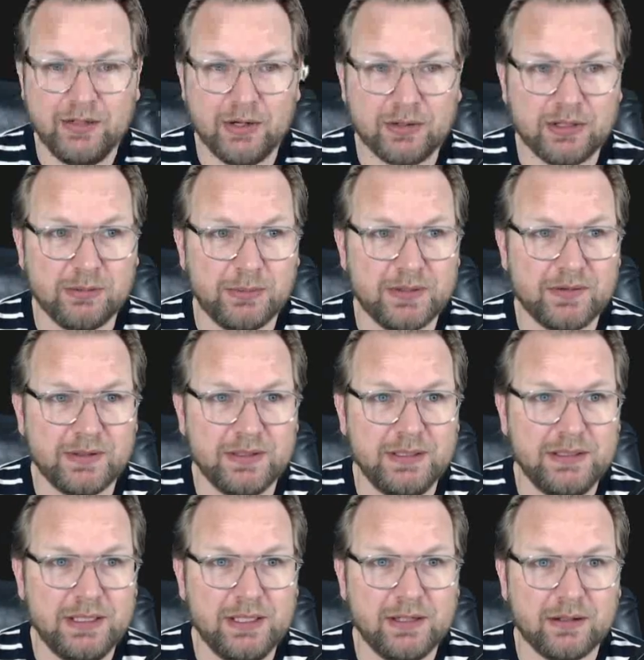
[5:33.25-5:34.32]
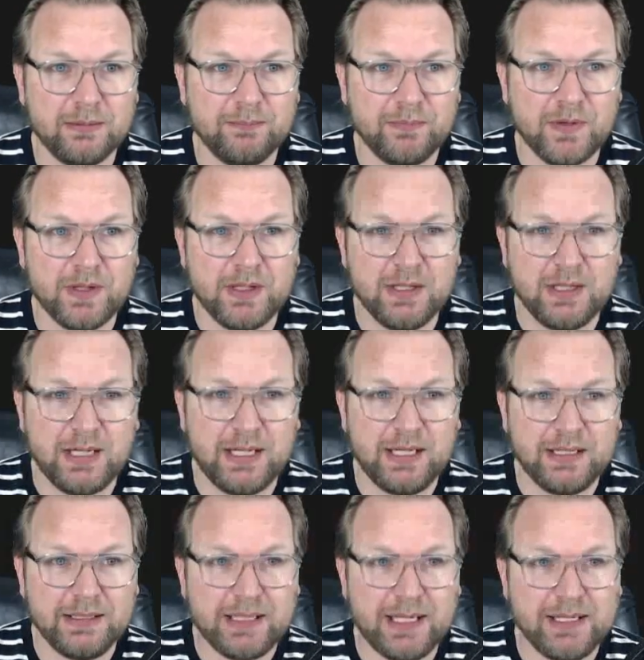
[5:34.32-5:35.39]
document in here,
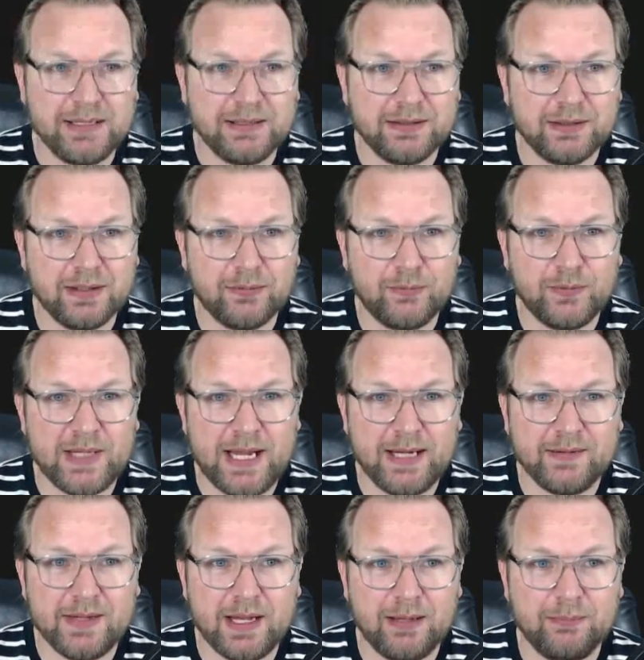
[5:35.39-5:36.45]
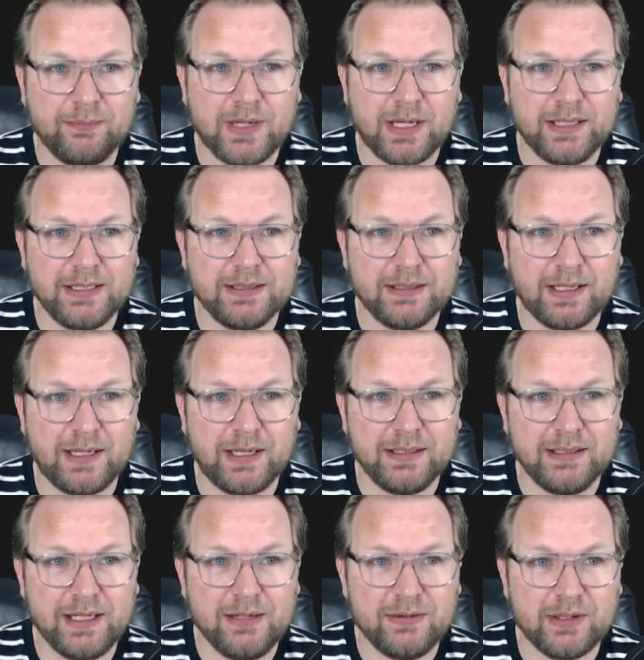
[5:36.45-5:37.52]
and I flagged them.
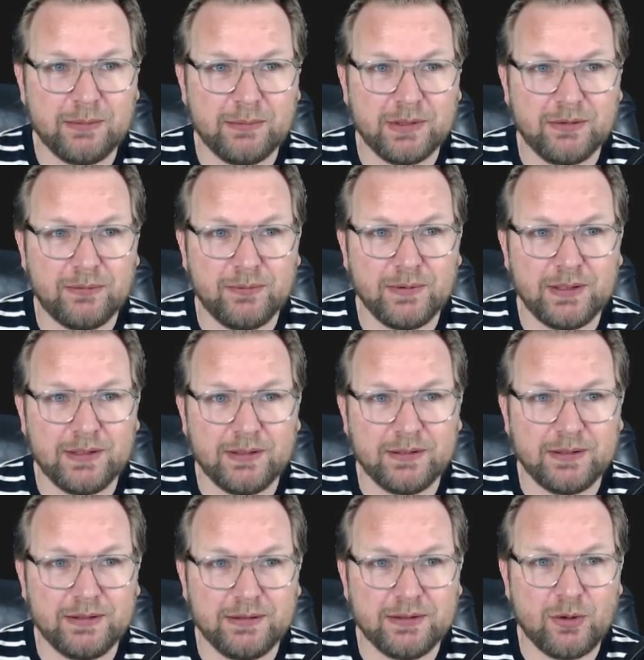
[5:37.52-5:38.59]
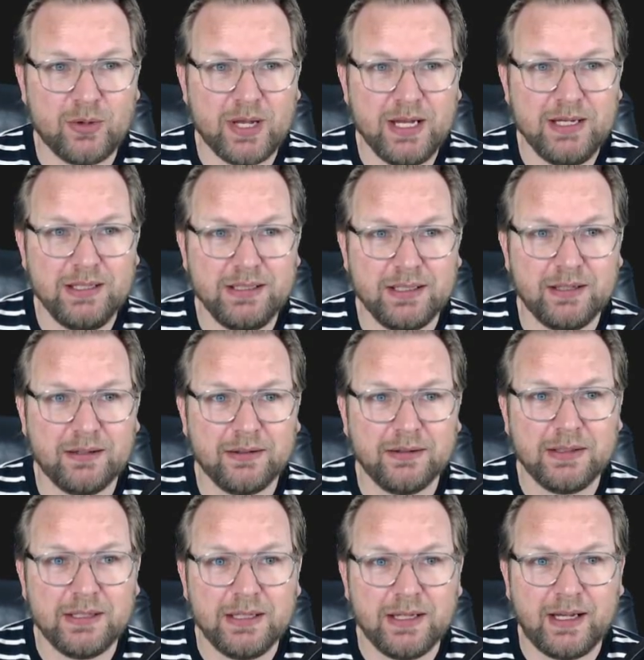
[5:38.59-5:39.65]
I gave them an okay here,
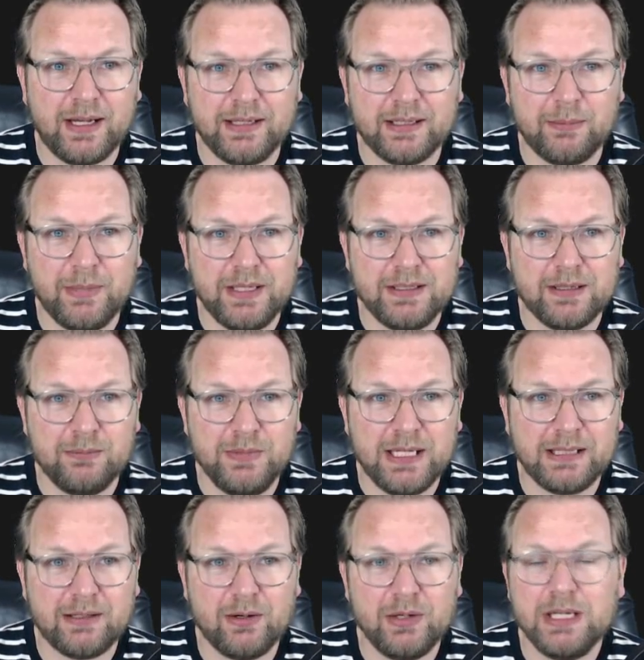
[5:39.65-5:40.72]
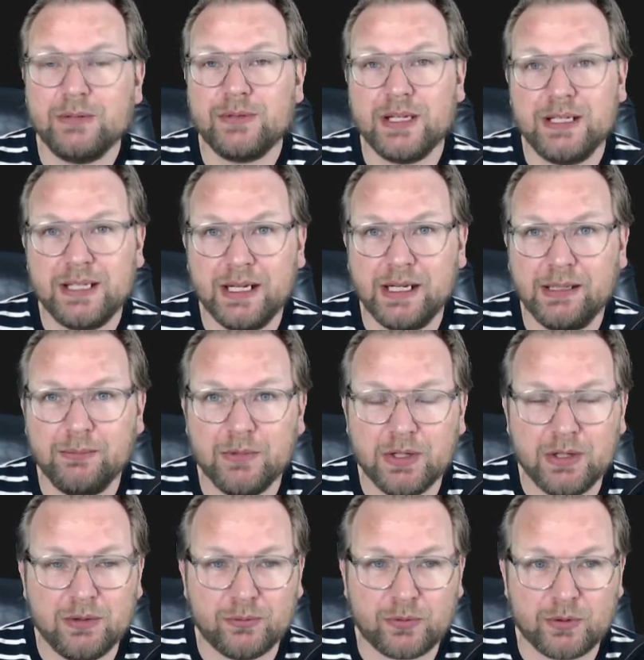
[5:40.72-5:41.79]
and I made them yellow if they came
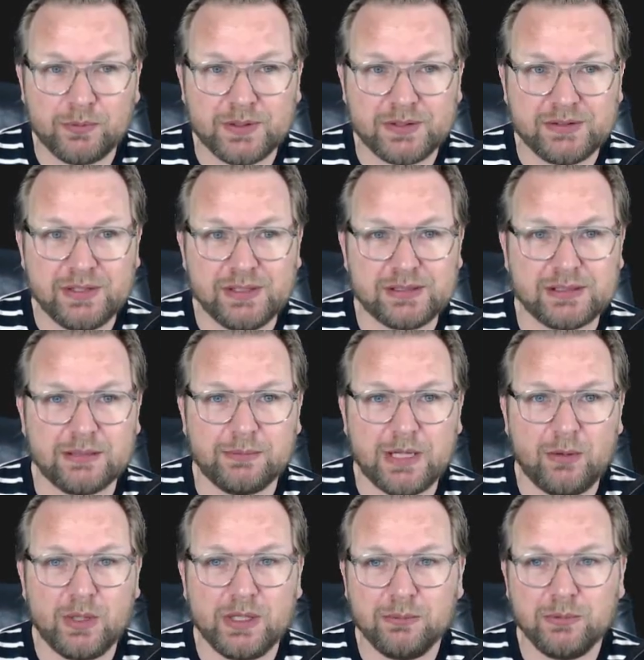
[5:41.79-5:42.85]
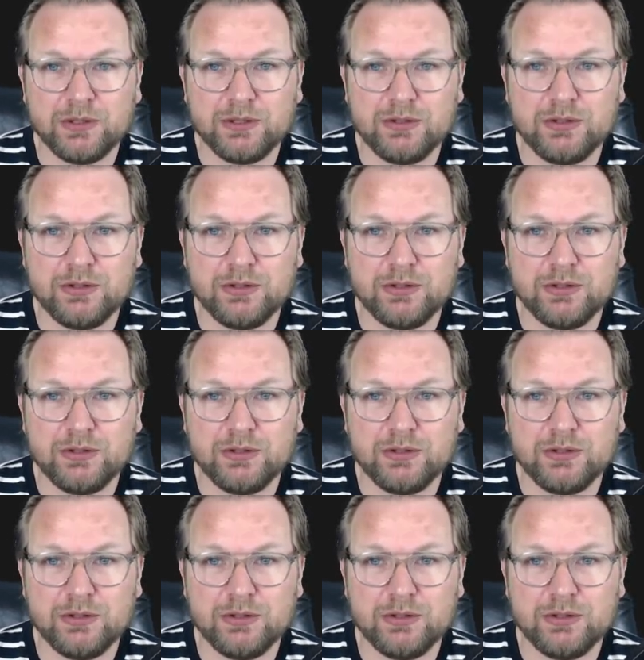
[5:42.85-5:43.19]
from the system. Now what I'm going to